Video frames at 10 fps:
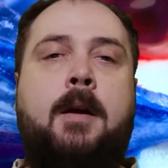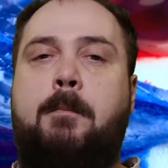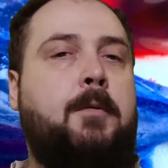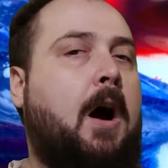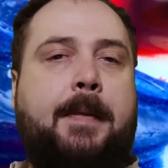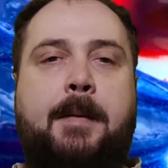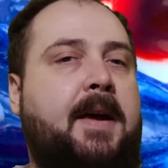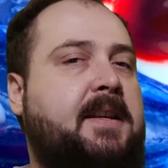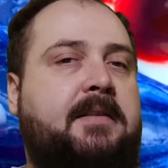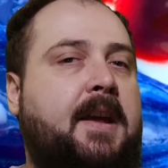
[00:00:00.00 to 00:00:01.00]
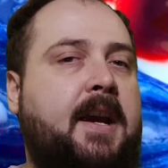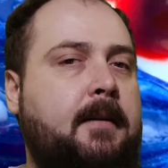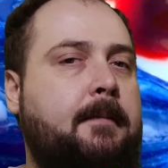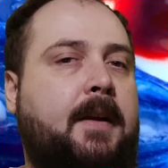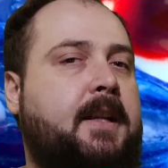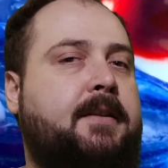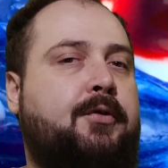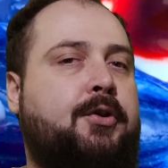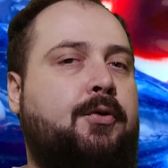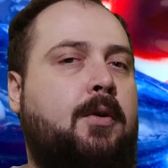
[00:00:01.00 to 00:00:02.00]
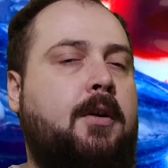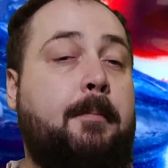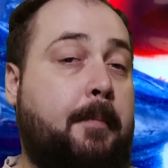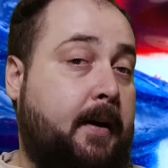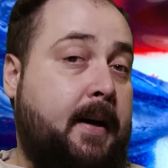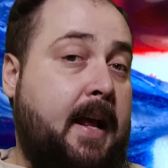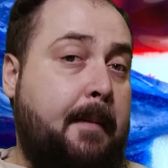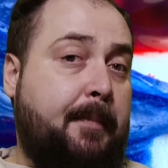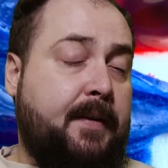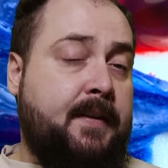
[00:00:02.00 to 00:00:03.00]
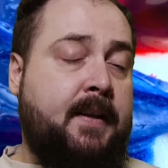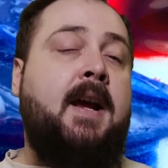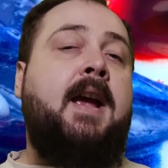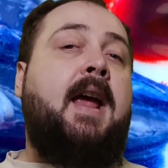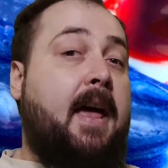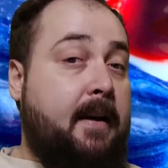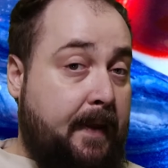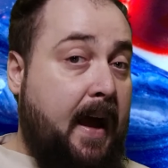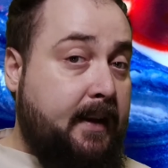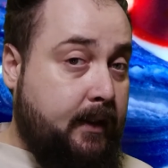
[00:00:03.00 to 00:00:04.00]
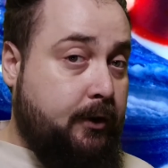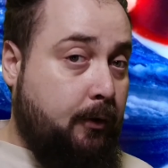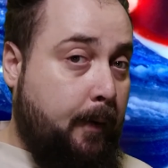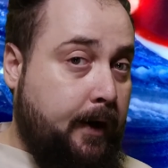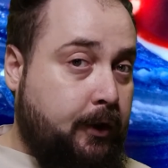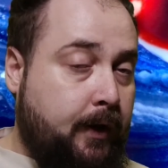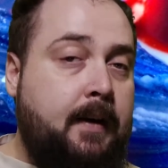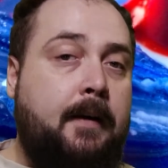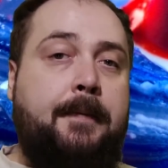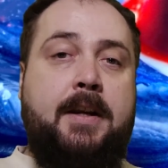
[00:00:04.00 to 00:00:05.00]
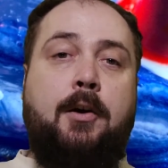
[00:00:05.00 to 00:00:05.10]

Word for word: Not the best thing, that's for sure, but it happens. And in that situation, the